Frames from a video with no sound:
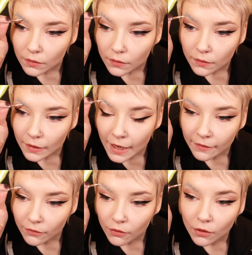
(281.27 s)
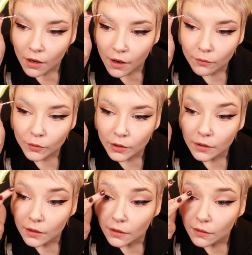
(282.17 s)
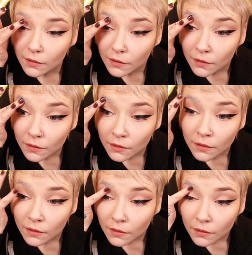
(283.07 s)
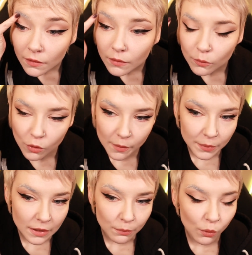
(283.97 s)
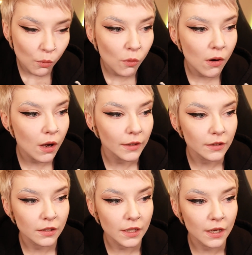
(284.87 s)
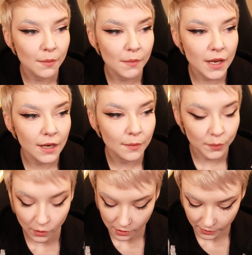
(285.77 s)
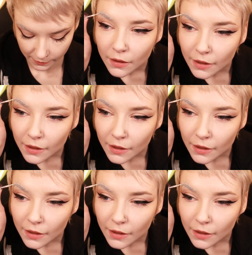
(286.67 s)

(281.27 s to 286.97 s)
That's not really what people want in a makeup look.